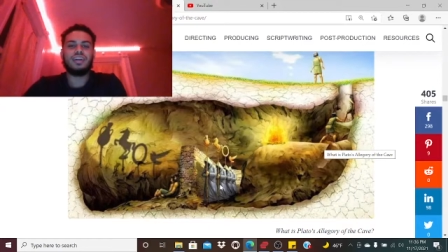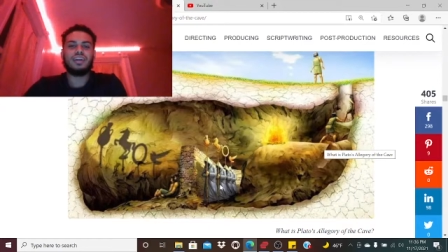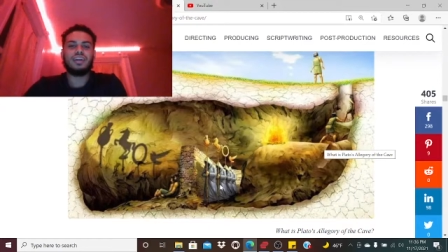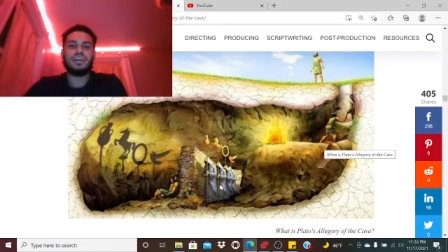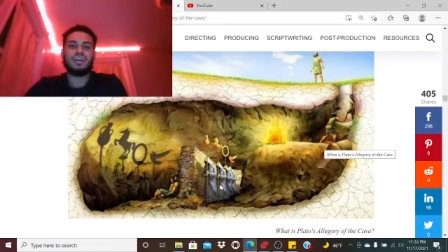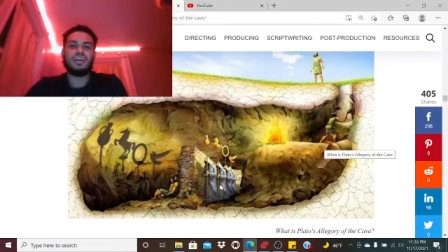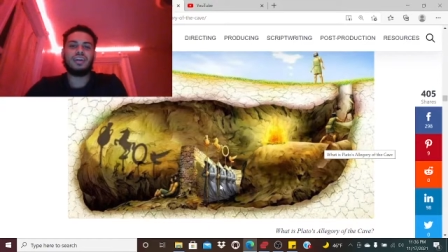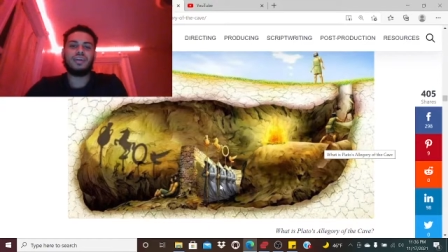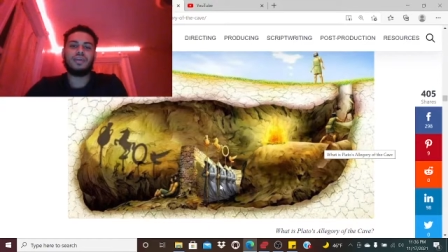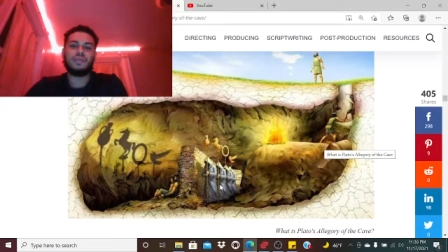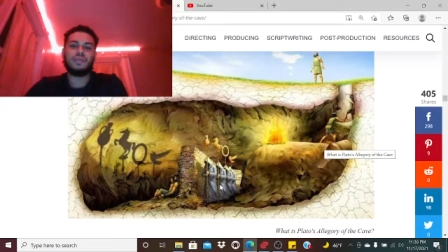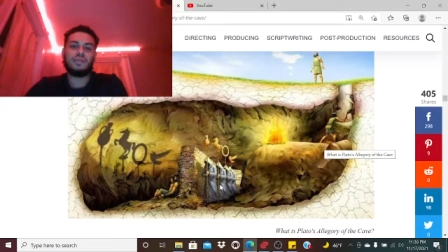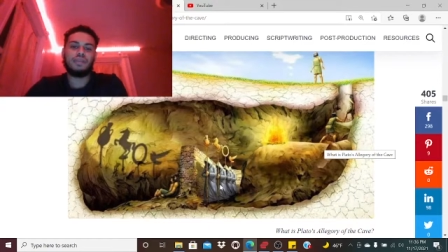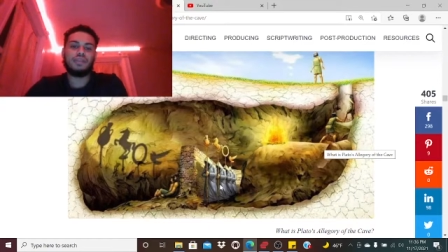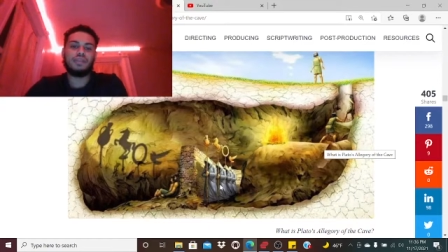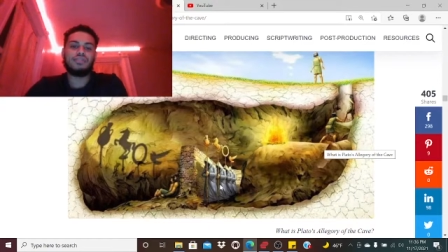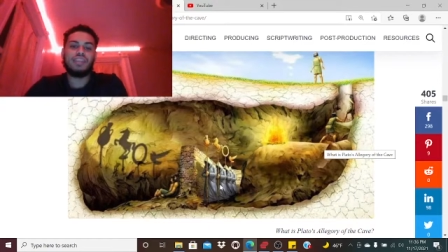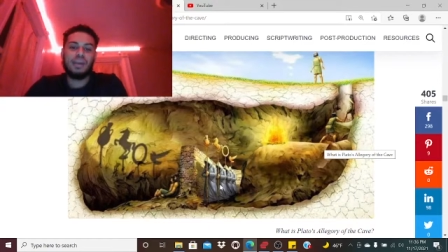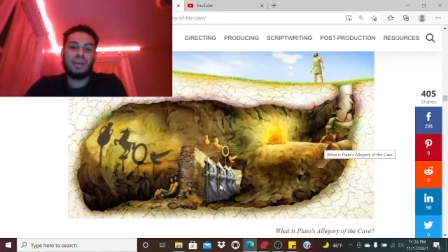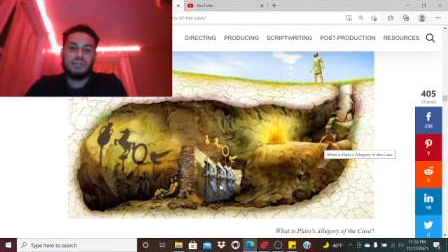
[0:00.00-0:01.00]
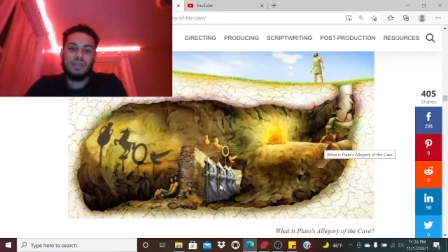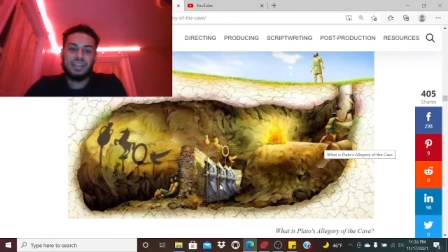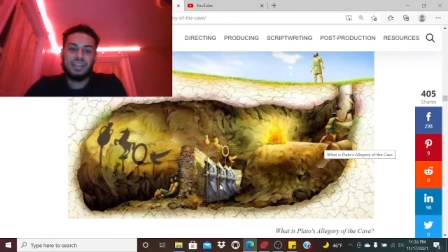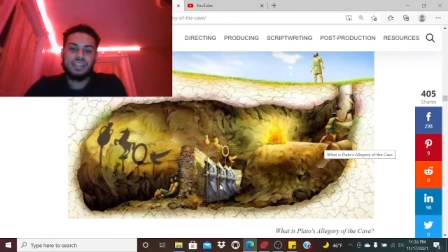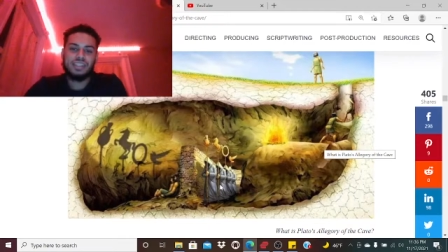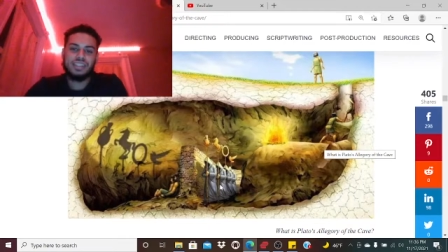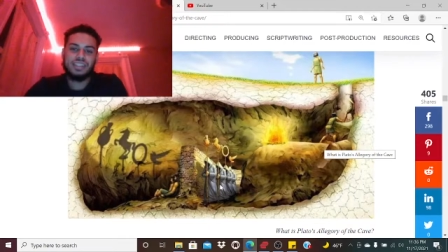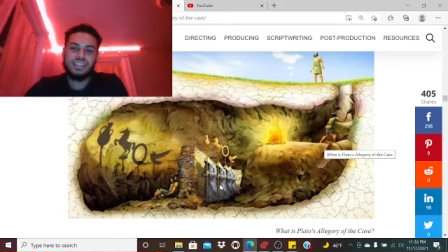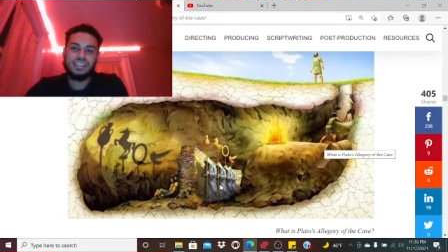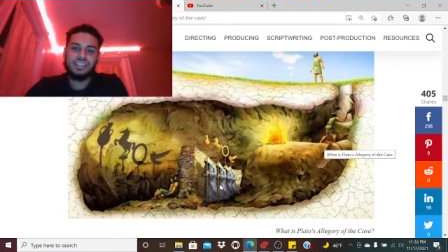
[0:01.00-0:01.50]
Um, if that
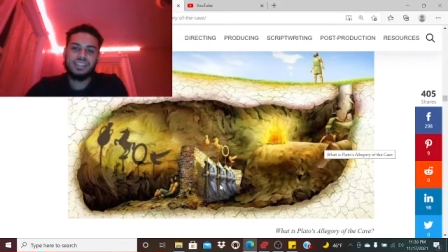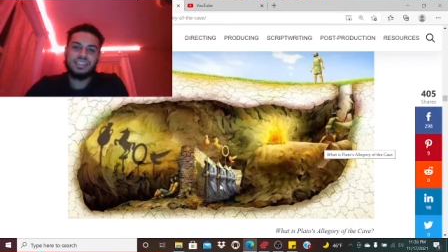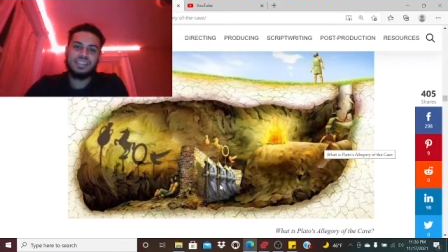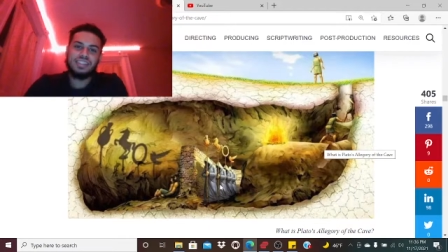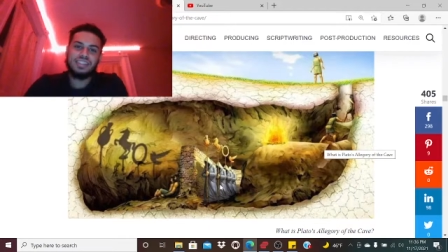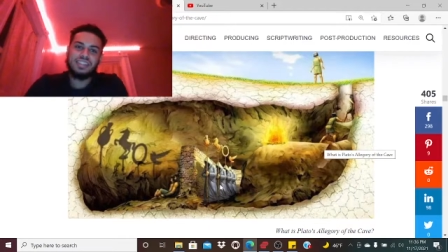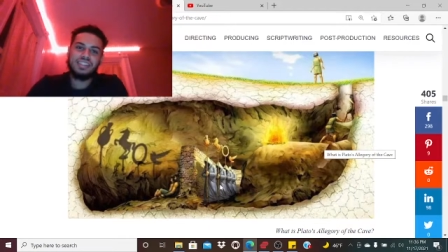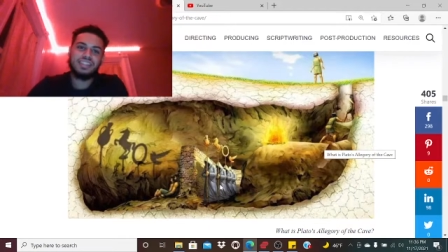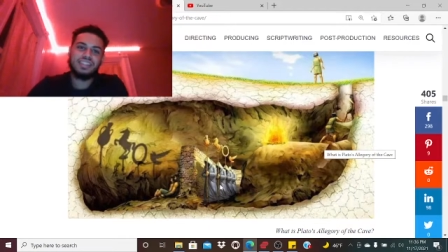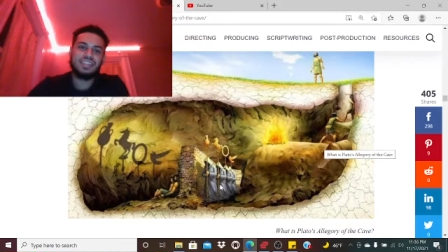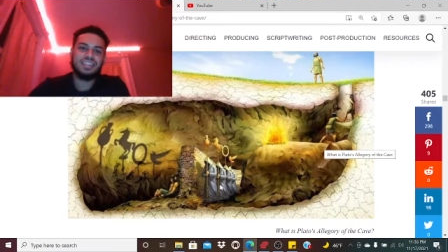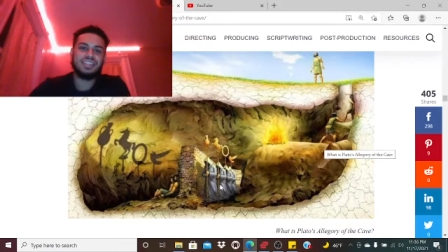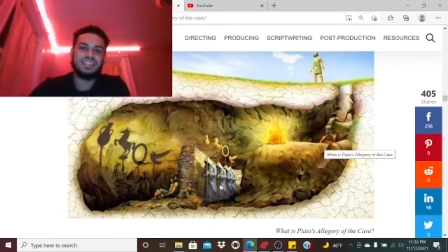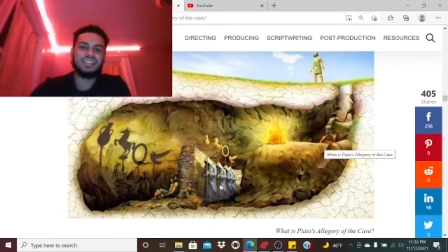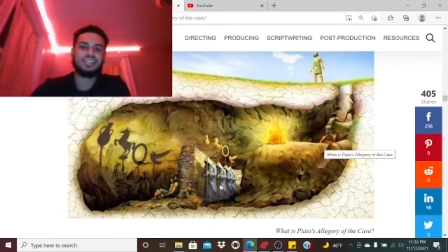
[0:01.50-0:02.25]
makes sense.